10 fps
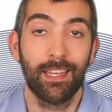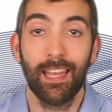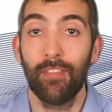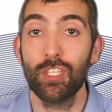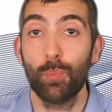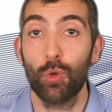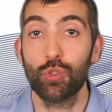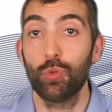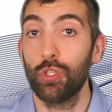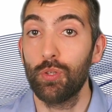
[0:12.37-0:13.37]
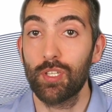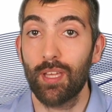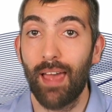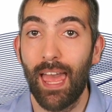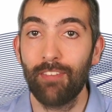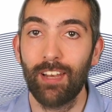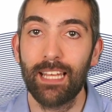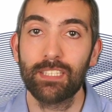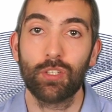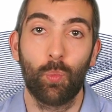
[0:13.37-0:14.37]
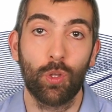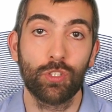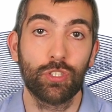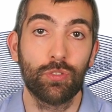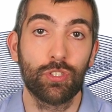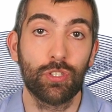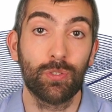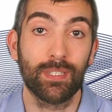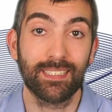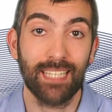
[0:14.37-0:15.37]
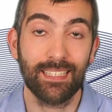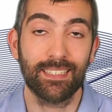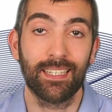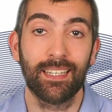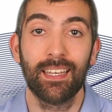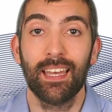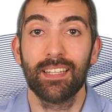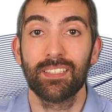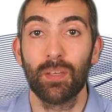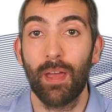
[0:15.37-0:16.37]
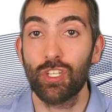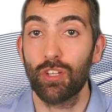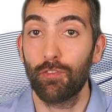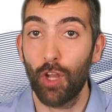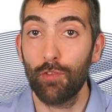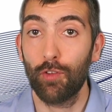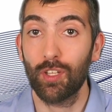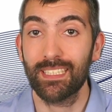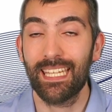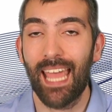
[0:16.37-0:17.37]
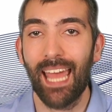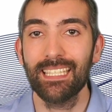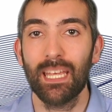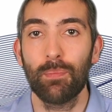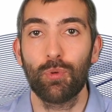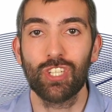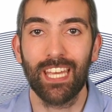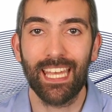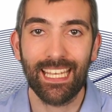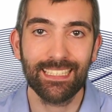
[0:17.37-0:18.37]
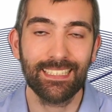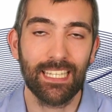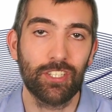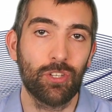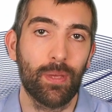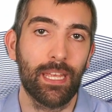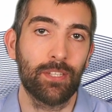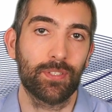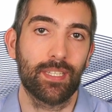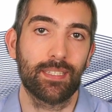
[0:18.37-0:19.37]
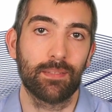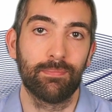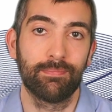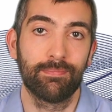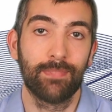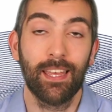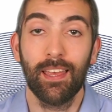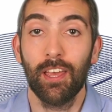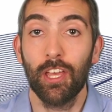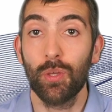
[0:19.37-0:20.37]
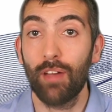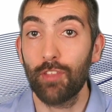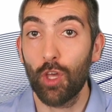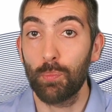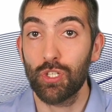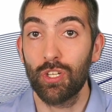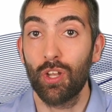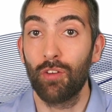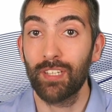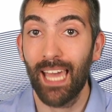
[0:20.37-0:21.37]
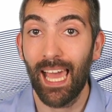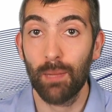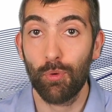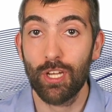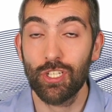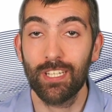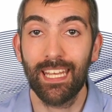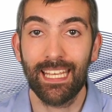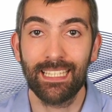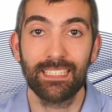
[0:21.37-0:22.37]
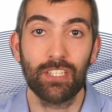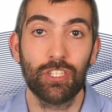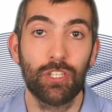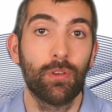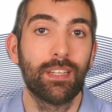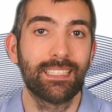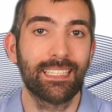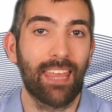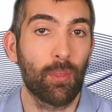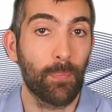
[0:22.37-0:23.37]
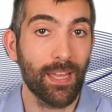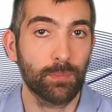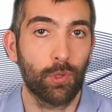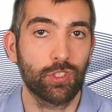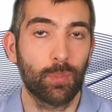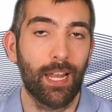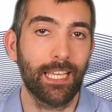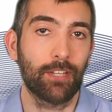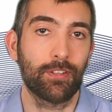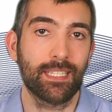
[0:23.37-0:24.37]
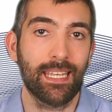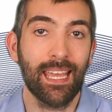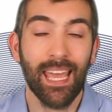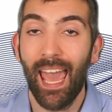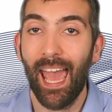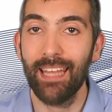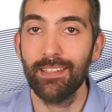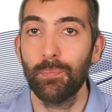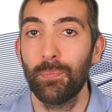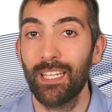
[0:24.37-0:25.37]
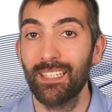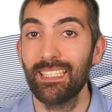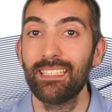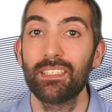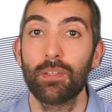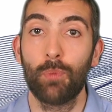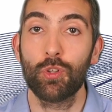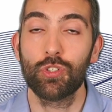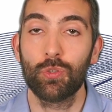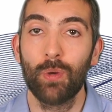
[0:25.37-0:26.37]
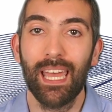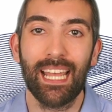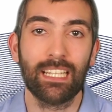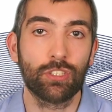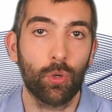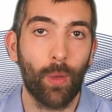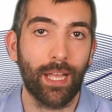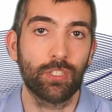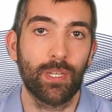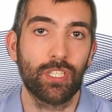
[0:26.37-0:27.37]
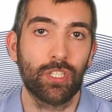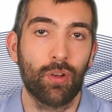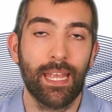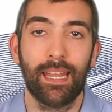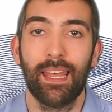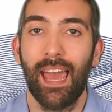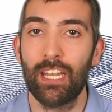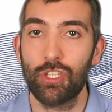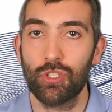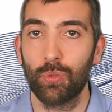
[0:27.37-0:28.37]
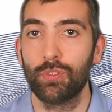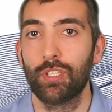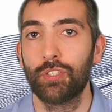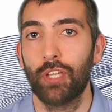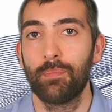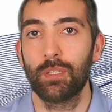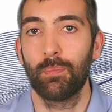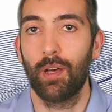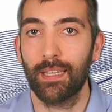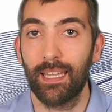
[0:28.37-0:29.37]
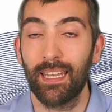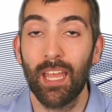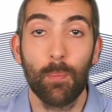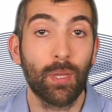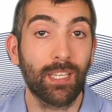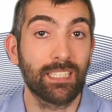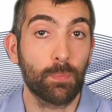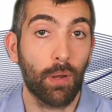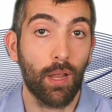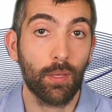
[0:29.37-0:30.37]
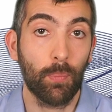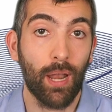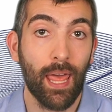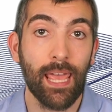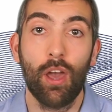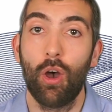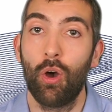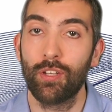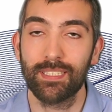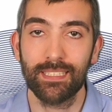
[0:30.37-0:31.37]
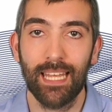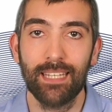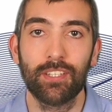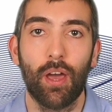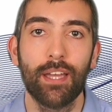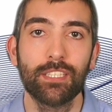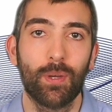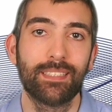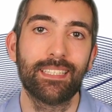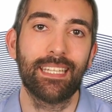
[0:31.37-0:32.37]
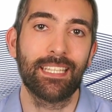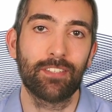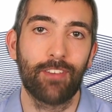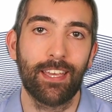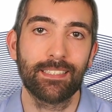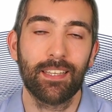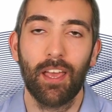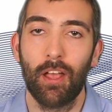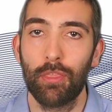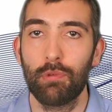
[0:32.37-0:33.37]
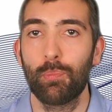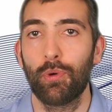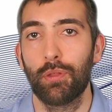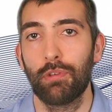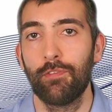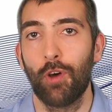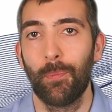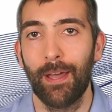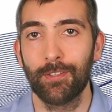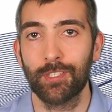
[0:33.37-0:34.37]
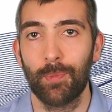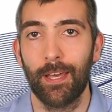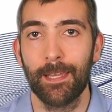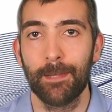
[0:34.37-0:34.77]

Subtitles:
This module uses our FLS-122 sensor to measure flow velocity and temperature in situ in your system. You have the option of calibration in situ to get the best possible accuracy, and because this is a module, it's quick to integrate and it shortens the time to market, because it's plug and play on a standard I2C interface and 3.3 volt power supply.